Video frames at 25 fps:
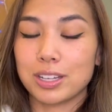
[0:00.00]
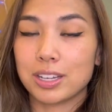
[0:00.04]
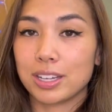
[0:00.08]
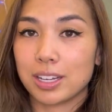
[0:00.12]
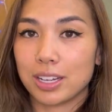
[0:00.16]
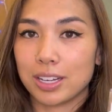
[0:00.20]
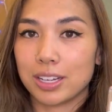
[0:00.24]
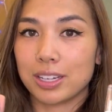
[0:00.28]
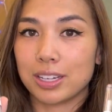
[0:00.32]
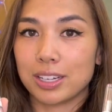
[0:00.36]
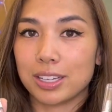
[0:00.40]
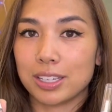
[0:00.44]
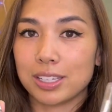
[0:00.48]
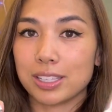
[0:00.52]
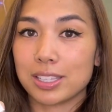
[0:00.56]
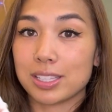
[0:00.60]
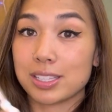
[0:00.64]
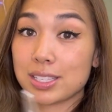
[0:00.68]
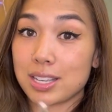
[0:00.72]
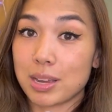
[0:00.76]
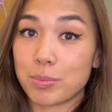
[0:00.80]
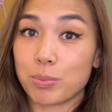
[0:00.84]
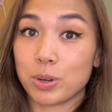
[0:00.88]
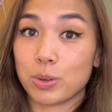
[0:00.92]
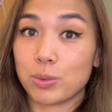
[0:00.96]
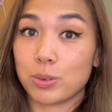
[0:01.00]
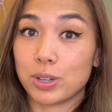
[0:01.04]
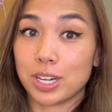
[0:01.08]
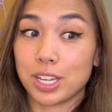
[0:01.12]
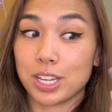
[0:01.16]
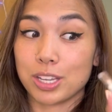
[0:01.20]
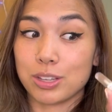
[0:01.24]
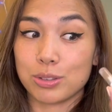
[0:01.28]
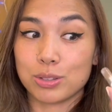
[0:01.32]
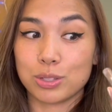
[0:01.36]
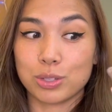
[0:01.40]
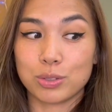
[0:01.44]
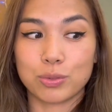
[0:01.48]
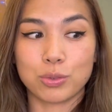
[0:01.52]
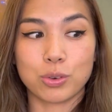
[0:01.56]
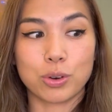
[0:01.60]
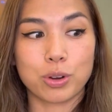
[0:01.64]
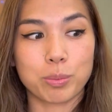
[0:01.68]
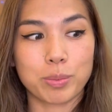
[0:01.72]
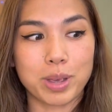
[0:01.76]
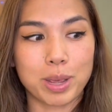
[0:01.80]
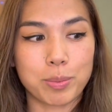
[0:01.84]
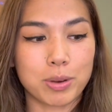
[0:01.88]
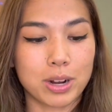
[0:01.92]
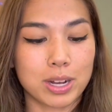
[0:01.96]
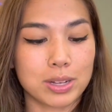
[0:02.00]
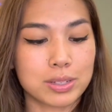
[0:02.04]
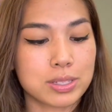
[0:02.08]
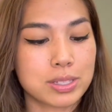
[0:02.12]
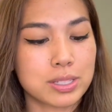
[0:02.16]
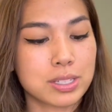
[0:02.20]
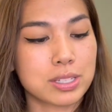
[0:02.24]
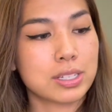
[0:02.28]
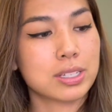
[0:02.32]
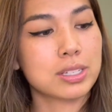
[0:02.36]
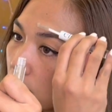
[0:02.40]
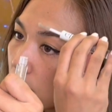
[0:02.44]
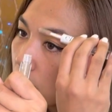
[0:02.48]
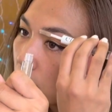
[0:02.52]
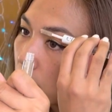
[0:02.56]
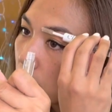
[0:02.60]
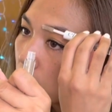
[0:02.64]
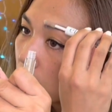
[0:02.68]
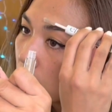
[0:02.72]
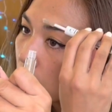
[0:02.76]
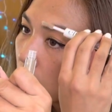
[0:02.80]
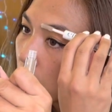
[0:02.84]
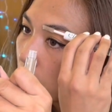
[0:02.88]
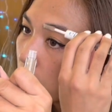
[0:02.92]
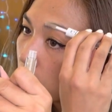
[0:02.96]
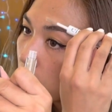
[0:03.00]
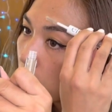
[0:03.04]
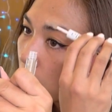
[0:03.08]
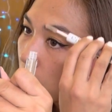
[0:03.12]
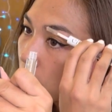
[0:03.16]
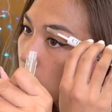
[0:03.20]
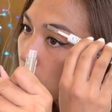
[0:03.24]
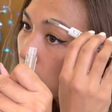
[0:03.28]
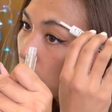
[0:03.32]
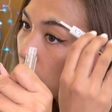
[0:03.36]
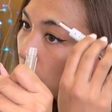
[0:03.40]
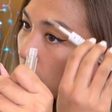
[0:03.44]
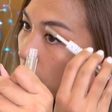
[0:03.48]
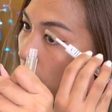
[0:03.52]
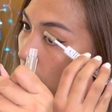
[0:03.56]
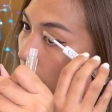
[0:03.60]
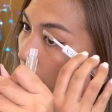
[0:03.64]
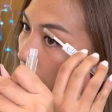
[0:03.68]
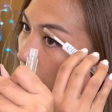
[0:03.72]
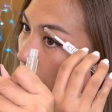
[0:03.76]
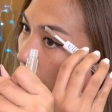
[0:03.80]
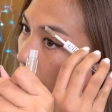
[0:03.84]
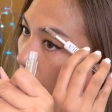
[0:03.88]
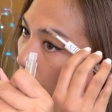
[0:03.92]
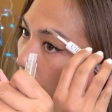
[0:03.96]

the separate one I used for my brows. I'm just gonna brush it up.